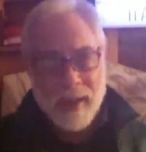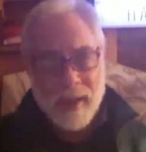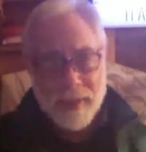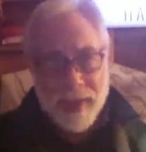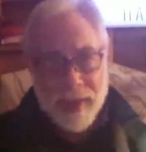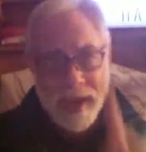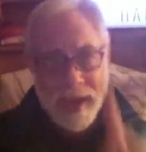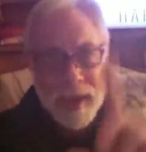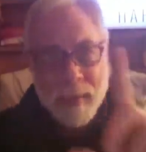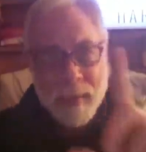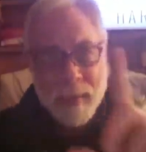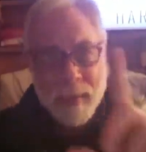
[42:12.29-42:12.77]

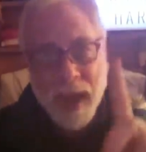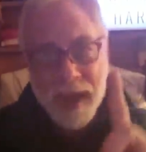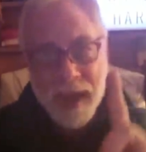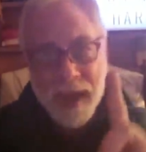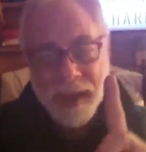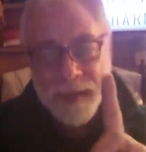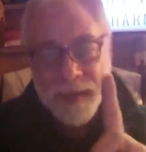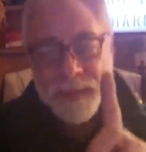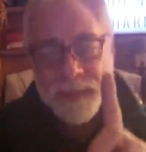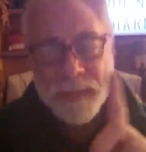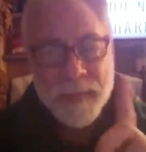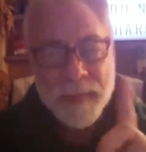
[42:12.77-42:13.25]
Now, think
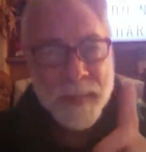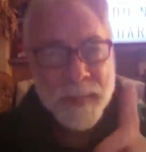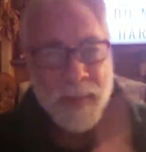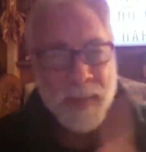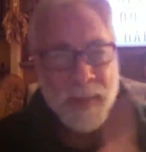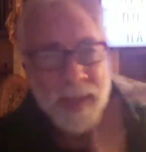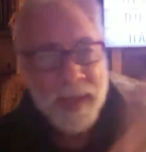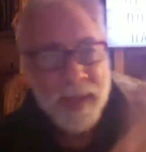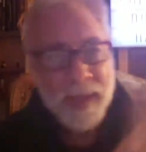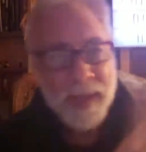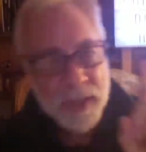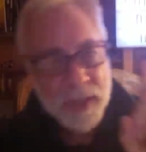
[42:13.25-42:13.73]
about it
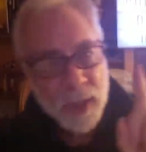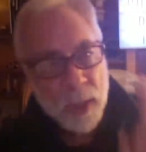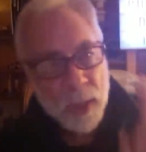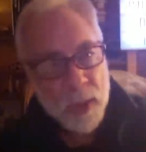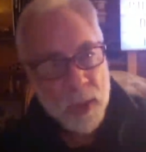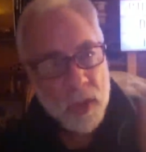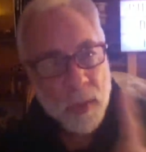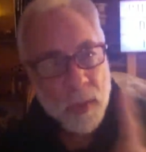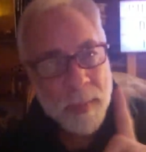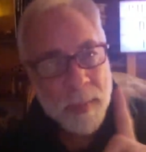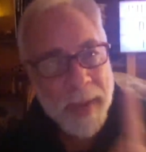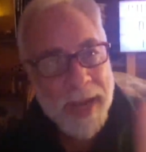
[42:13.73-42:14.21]

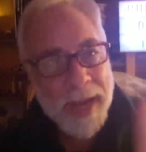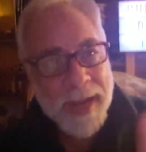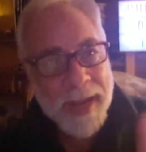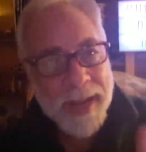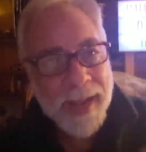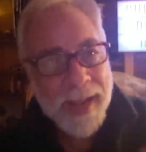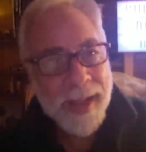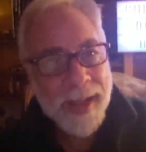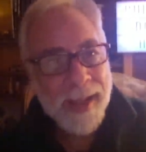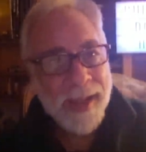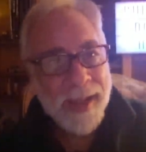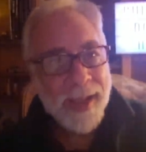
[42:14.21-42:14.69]
social
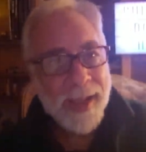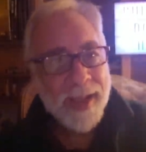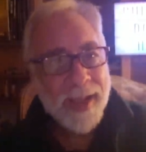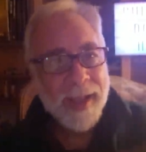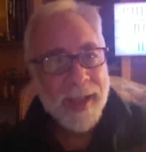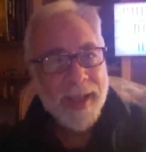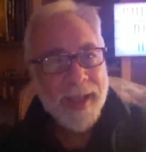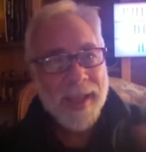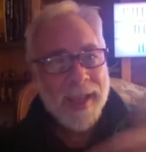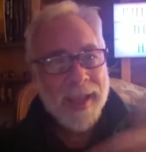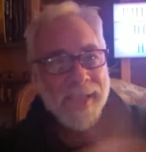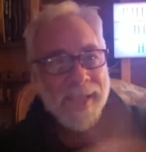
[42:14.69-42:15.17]
media
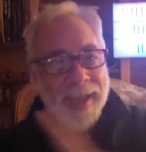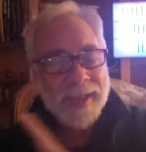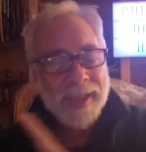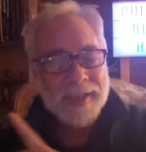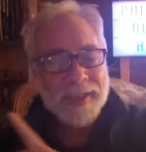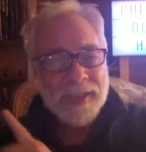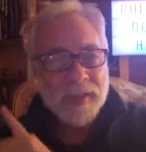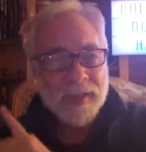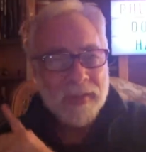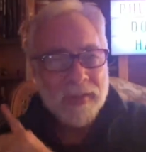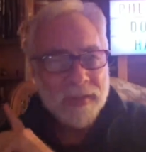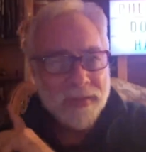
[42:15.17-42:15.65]

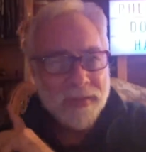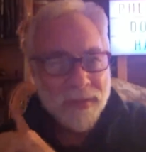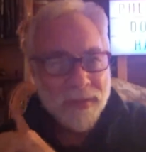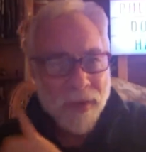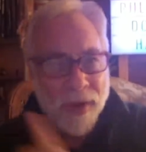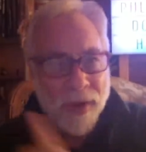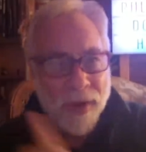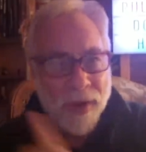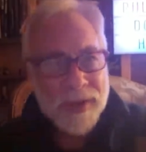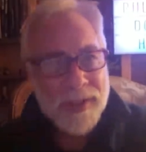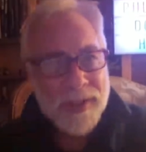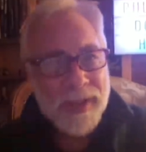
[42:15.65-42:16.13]
is the
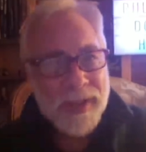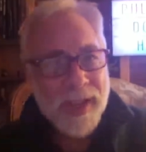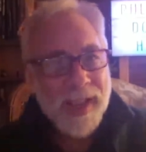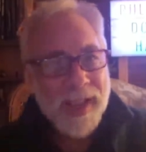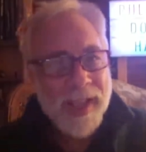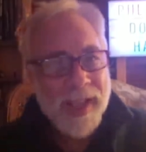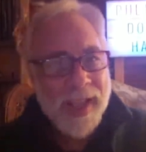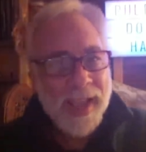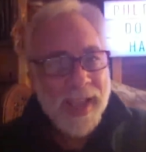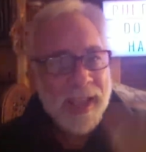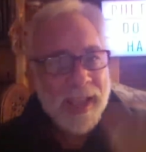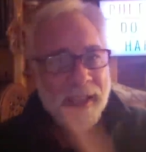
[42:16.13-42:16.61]
first
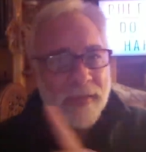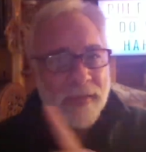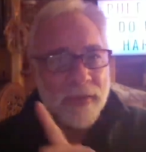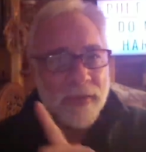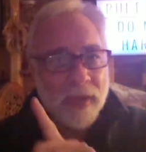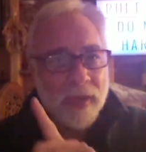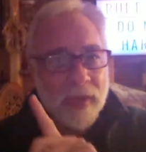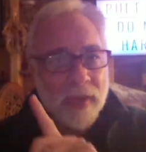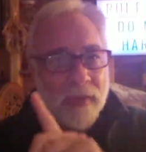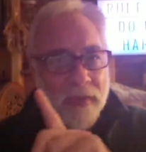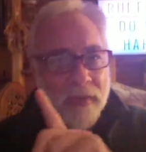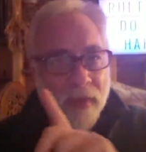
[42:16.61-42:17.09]

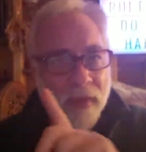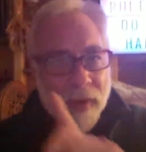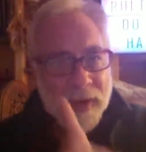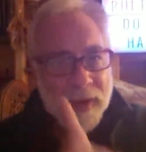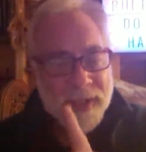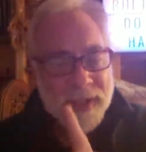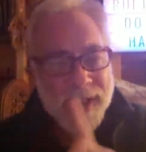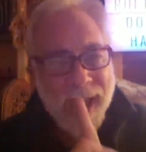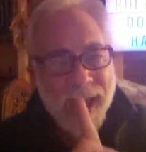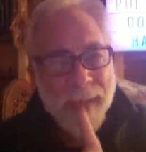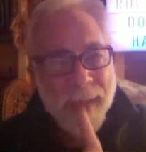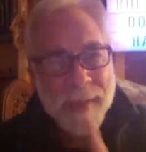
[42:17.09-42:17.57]
for the
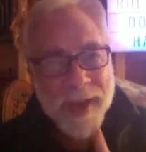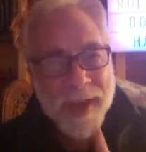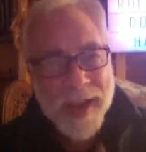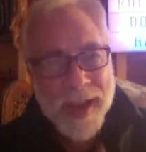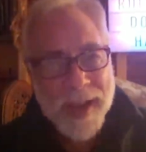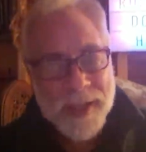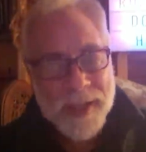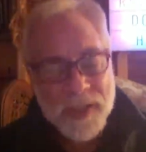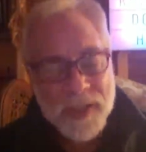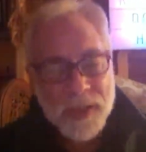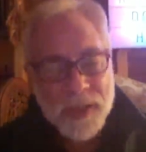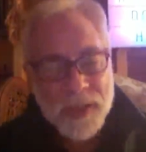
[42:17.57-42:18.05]
first time in
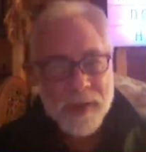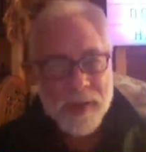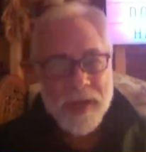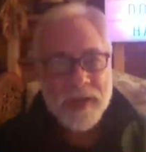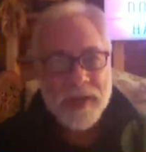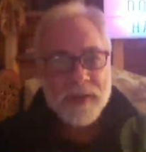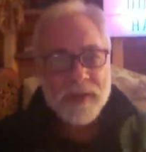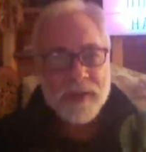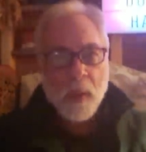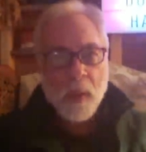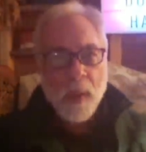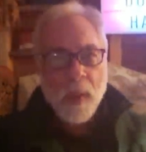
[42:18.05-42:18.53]

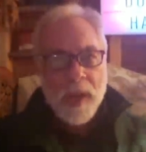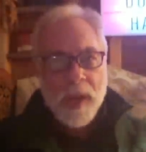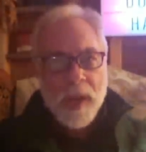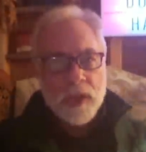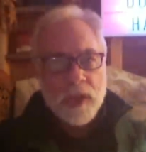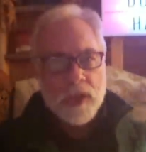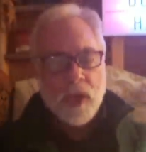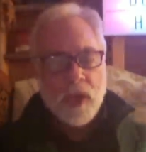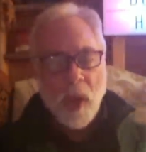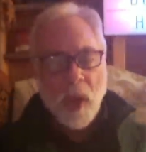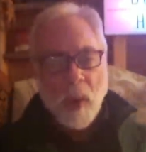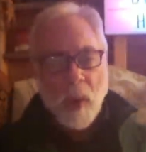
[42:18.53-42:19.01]
history, do we
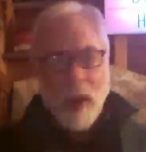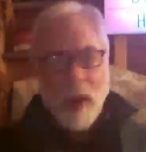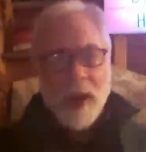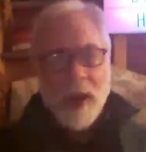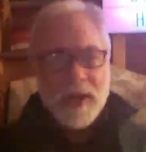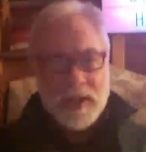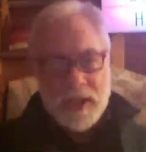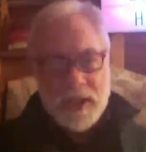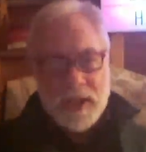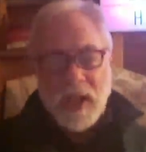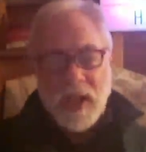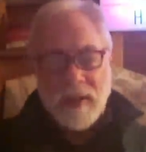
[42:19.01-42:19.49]
show
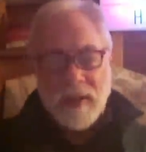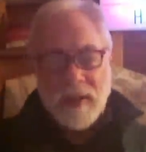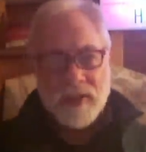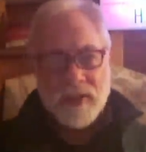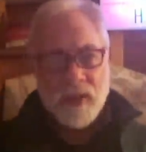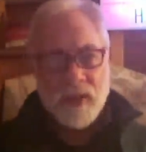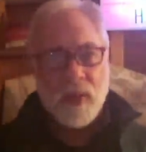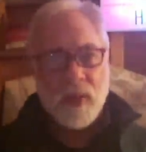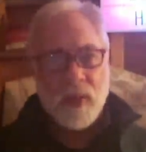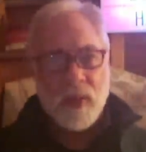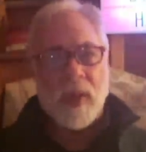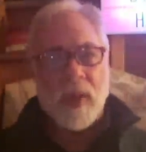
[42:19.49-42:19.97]

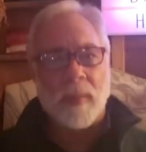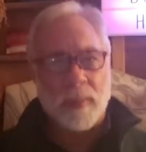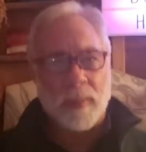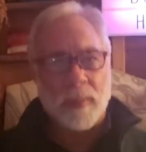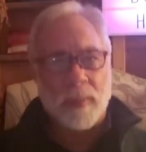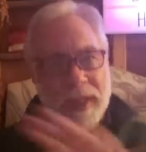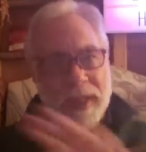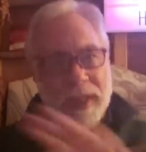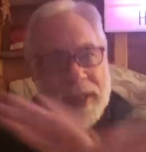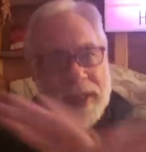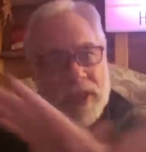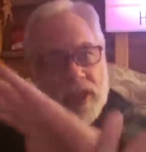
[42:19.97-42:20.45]
ourselves to
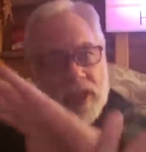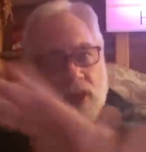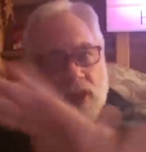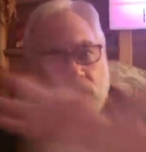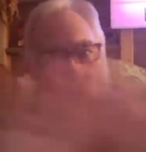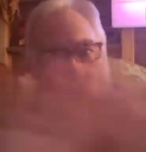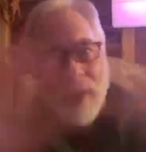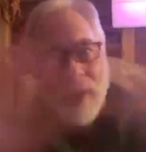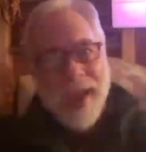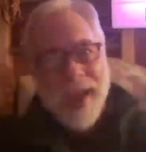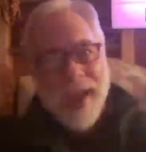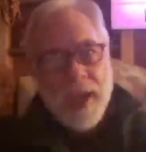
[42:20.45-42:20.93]
complete
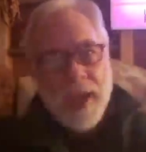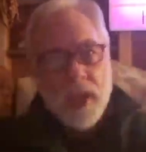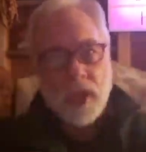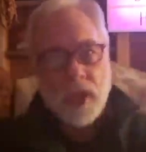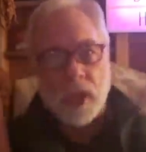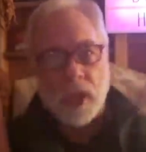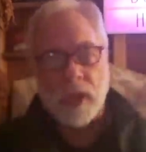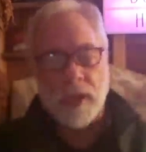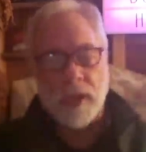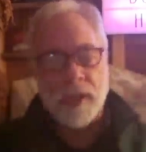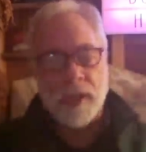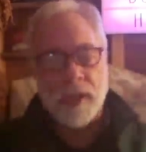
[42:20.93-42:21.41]

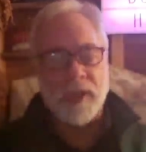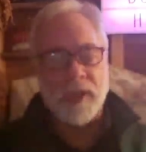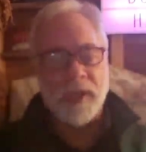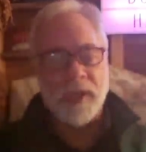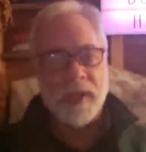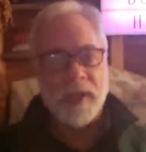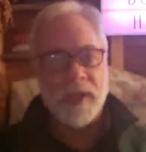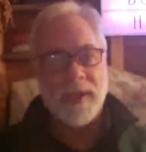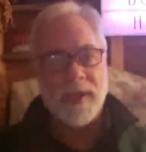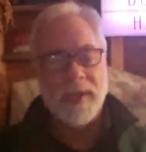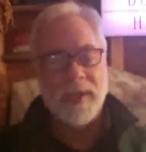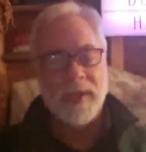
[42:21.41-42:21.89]
strangers
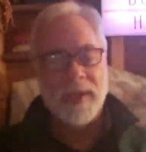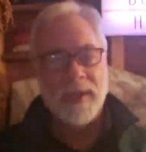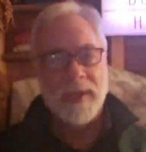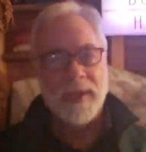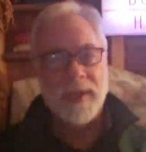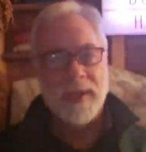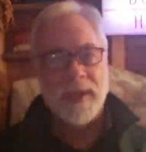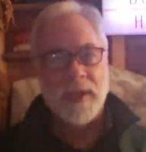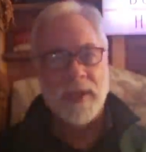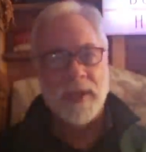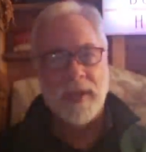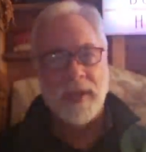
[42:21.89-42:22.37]

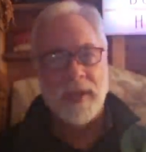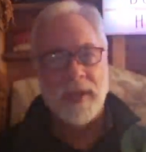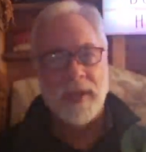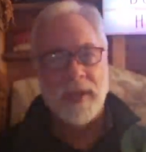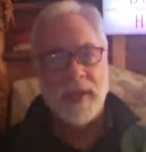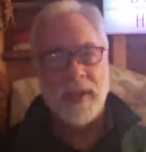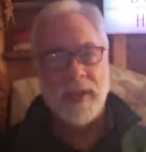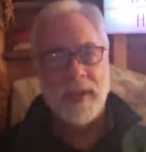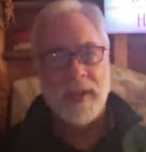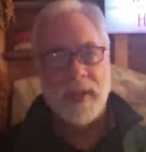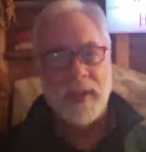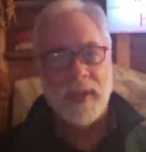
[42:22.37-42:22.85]

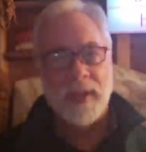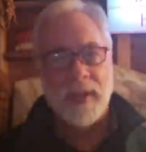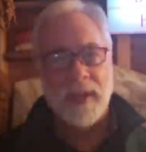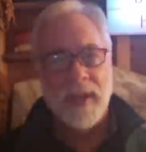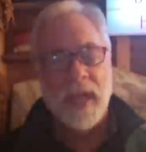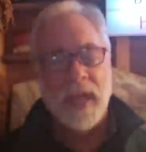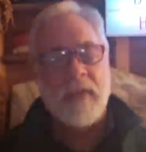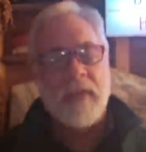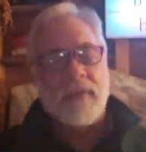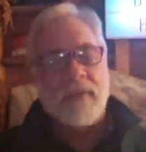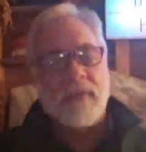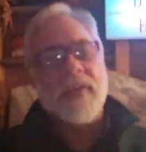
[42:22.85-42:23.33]
and
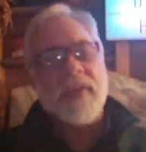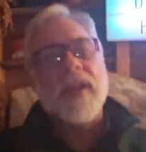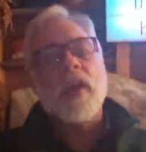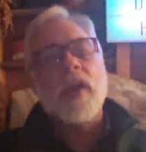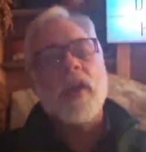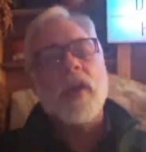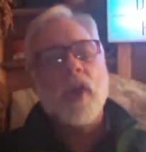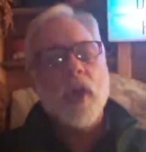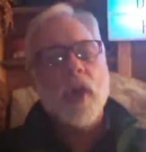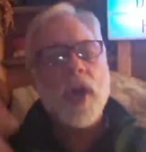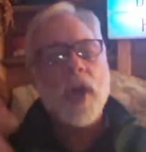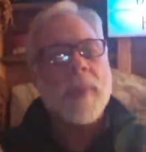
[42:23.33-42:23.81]
feel good
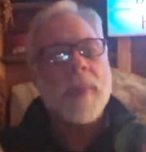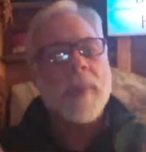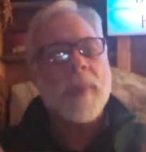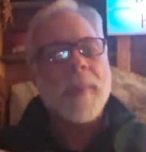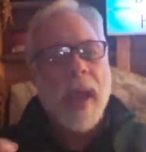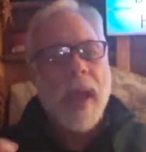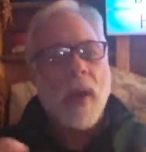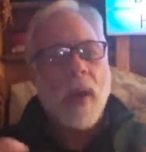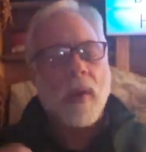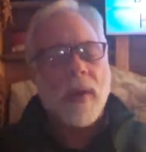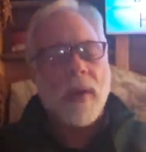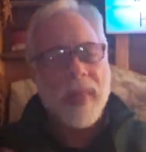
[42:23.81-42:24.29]
about
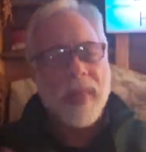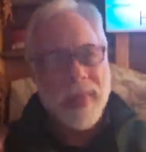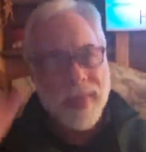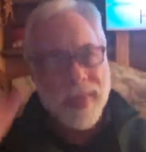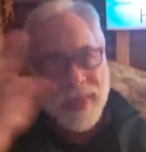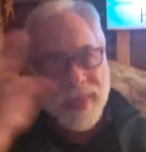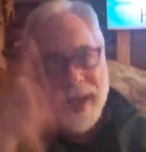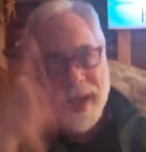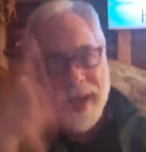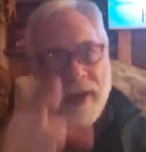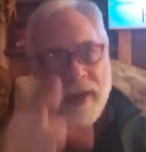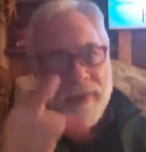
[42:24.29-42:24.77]
their
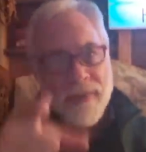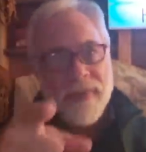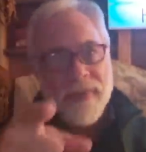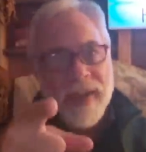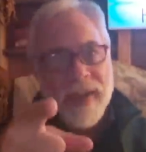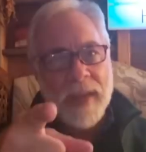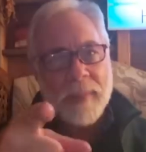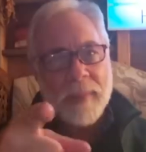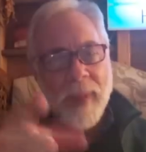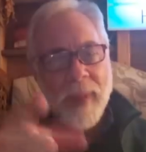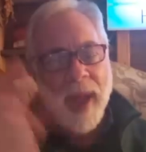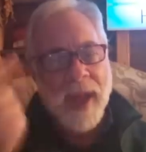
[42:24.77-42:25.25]

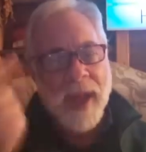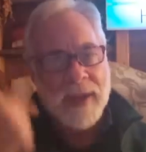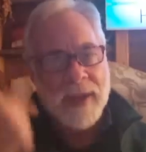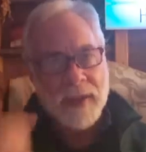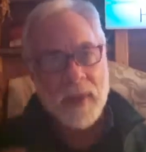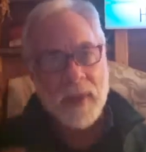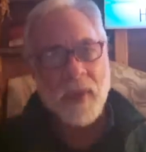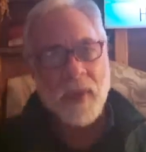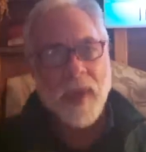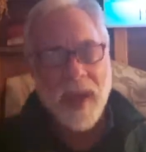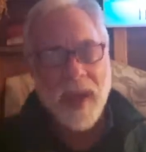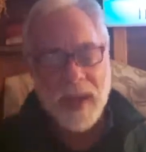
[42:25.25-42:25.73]
feedback to
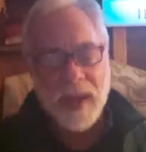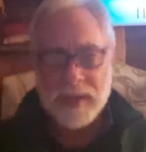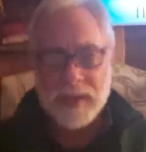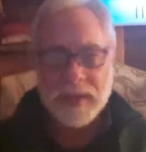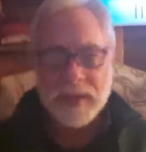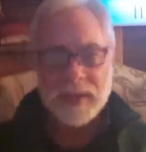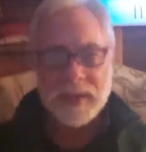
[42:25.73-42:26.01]
us.